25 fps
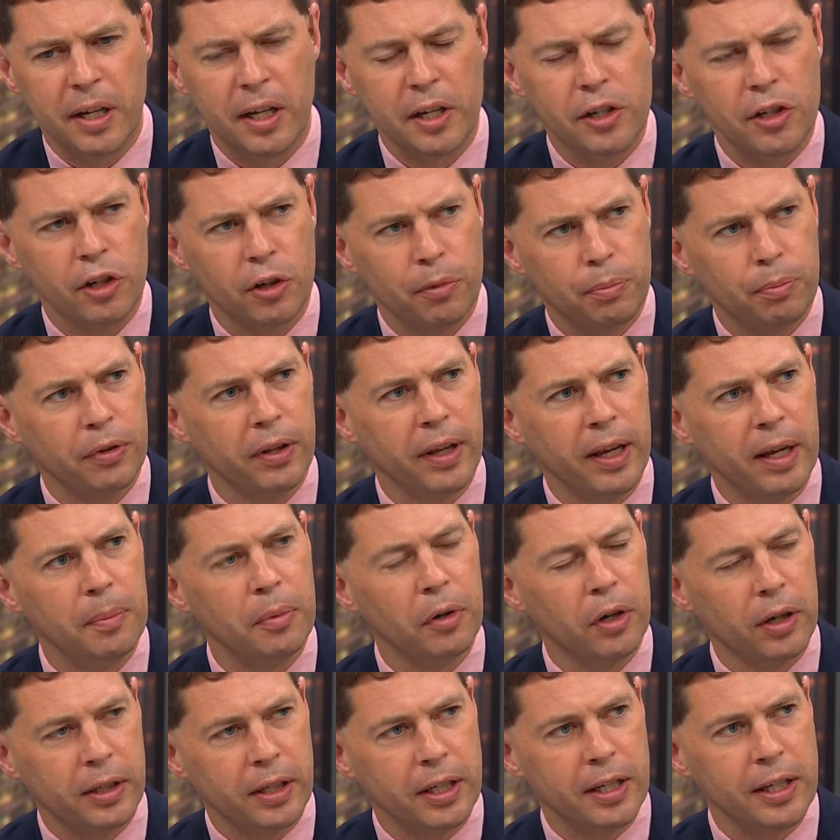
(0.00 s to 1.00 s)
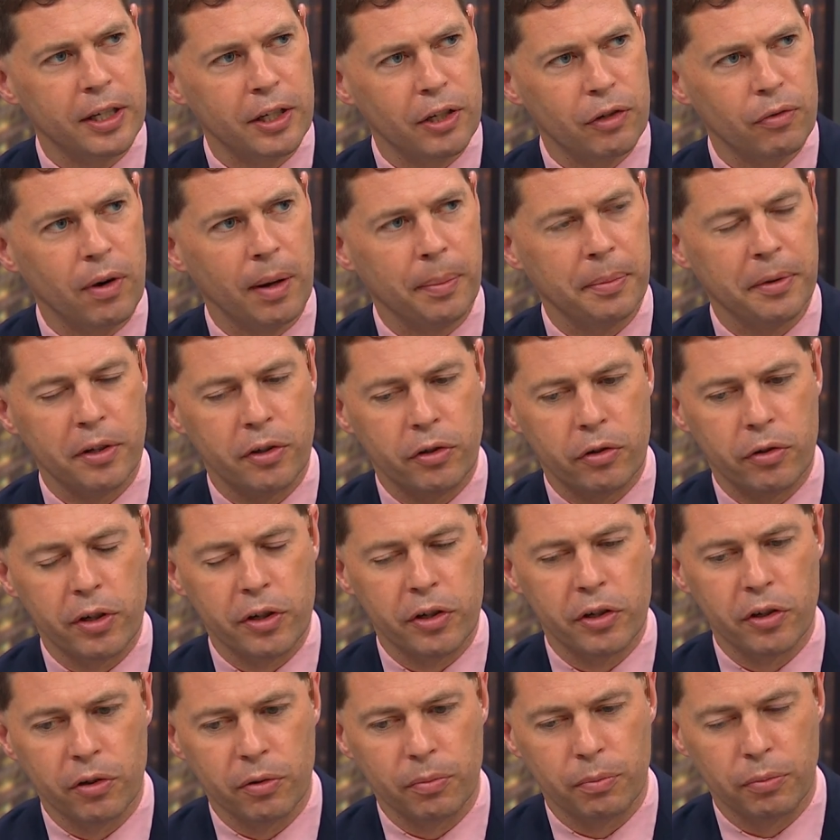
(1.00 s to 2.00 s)
because your playbook to disrupt the
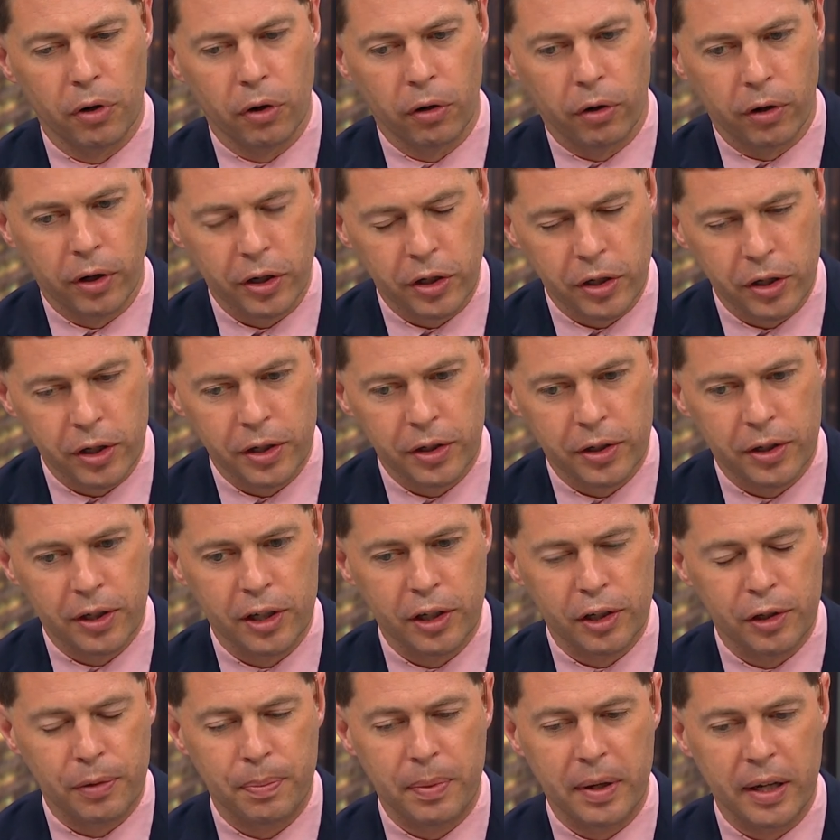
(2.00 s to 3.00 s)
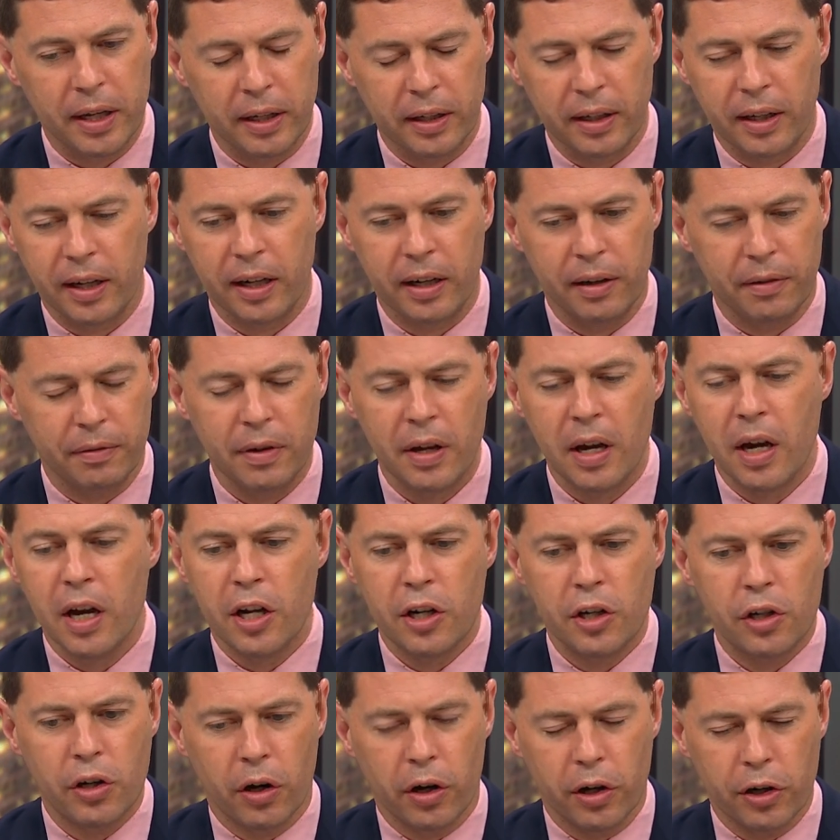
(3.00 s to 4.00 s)
traditional brokerages has been kind of
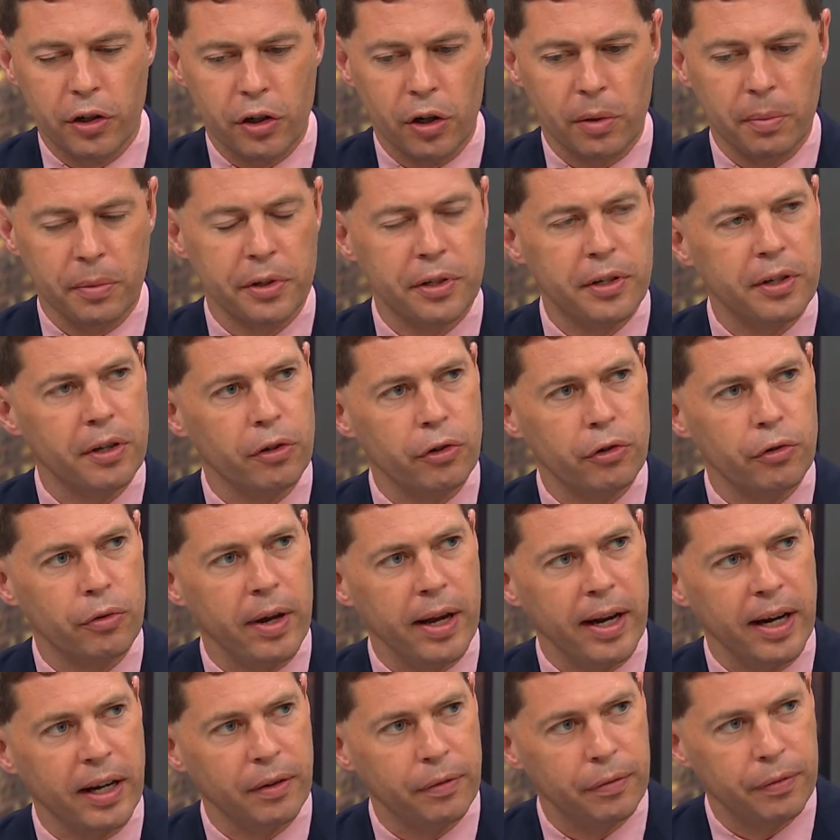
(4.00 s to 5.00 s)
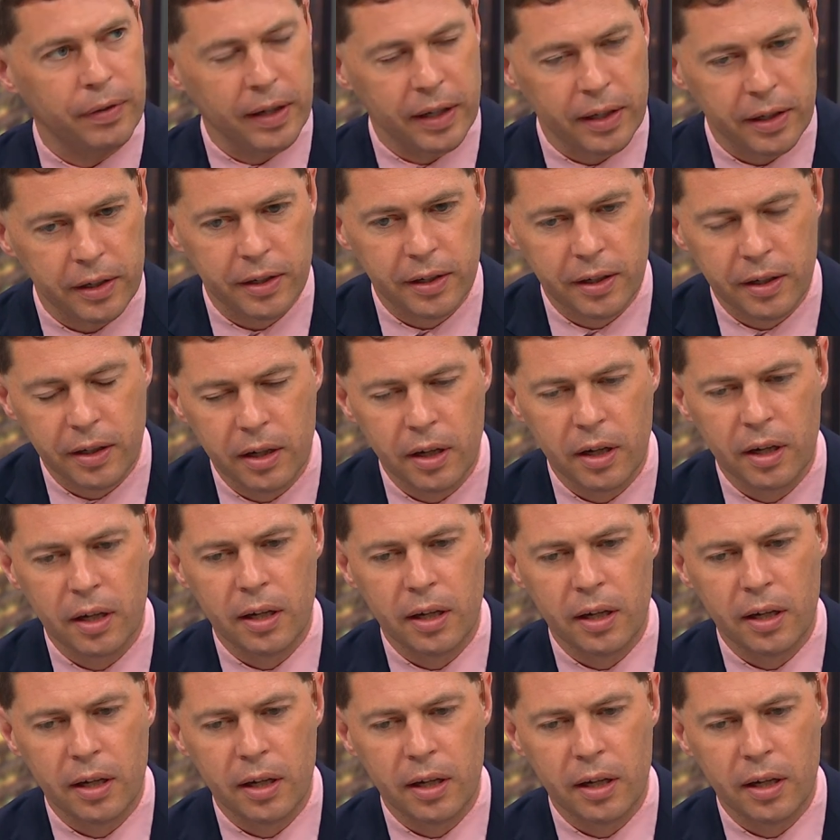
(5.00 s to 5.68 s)
charge almost no trading fees.